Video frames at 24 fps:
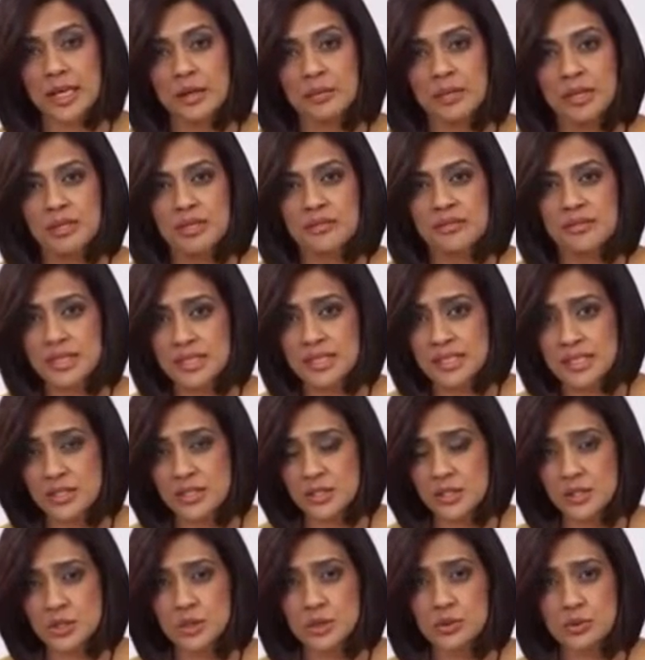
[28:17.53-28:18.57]
But if this
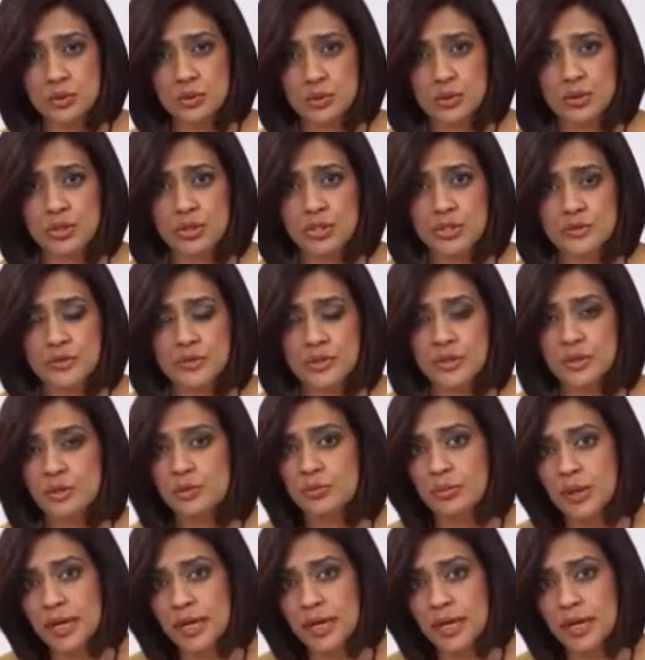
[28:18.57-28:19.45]
is too coarse for you,